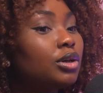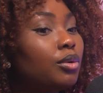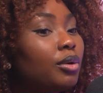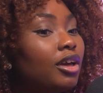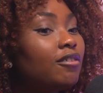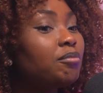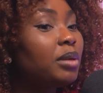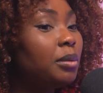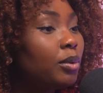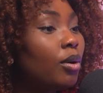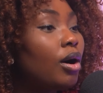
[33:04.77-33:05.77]
So if
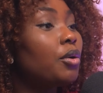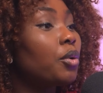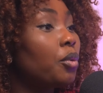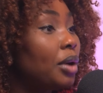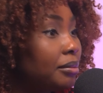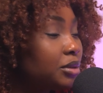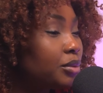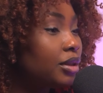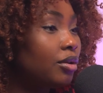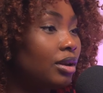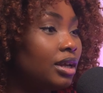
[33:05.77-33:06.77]
people are equipped with
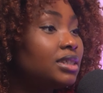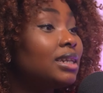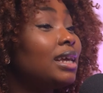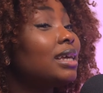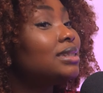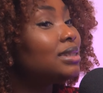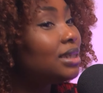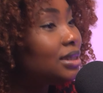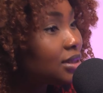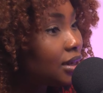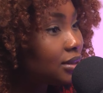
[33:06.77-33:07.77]
the knowledge and they can
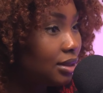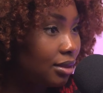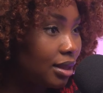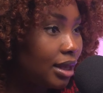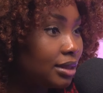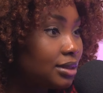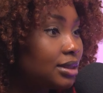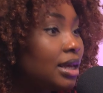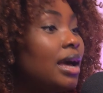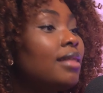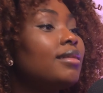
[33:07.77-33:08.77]
see certain things,
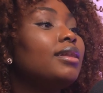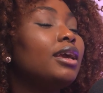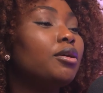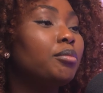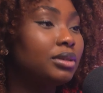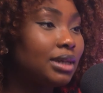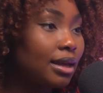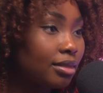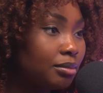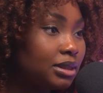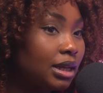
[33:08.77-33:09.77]
then they can
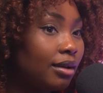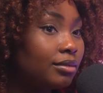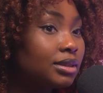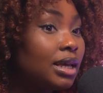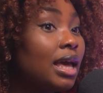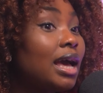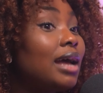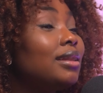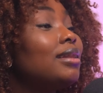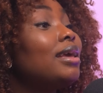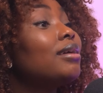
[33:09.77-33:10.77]
protect themselves
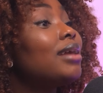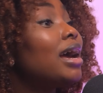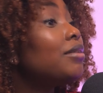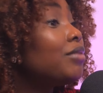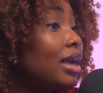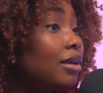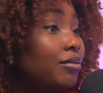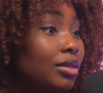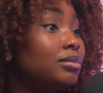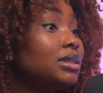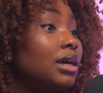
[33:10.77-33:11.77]
and then they can advocate for
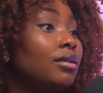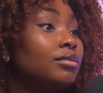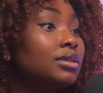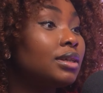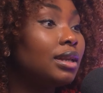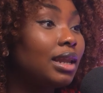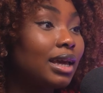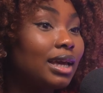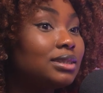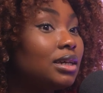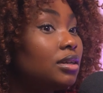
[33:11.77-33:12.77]
themselves. Like
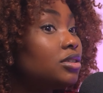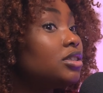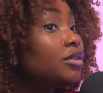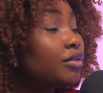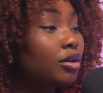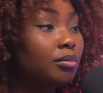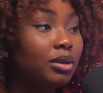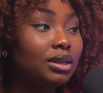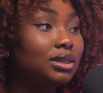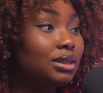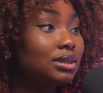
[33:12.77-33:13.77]
I said, it's different
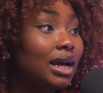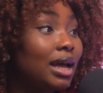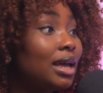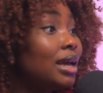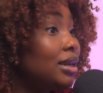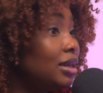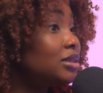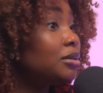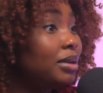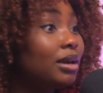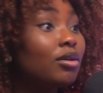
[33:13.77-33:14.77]
communities that need
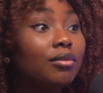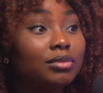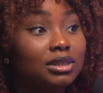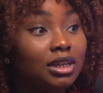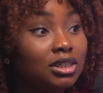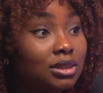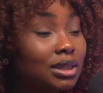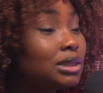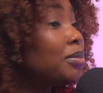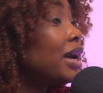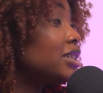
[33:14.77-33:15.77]
to be in conversation,
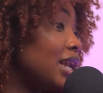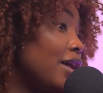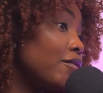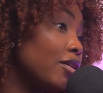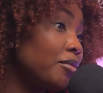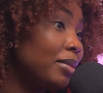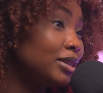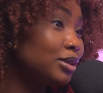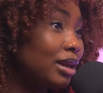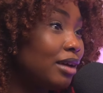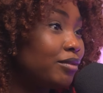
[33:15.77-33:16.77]
especially at
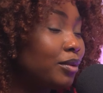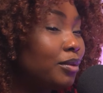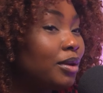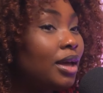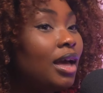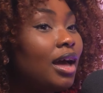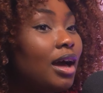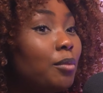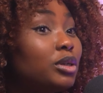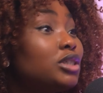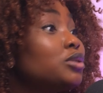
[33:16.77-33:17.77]
governmental level,
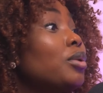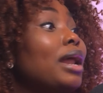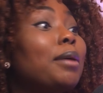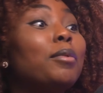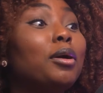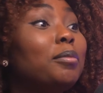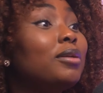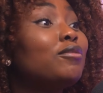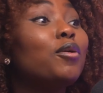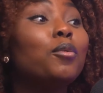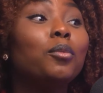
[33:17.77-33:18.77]
um, which is what I'm hoping
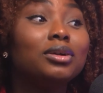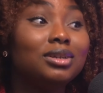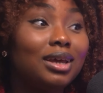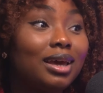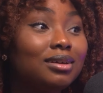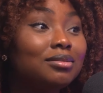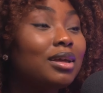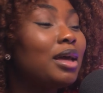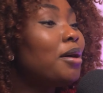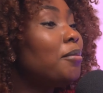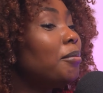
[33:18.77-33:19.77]
for one day.
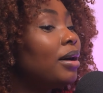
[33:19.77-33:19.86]
Mm-hmm.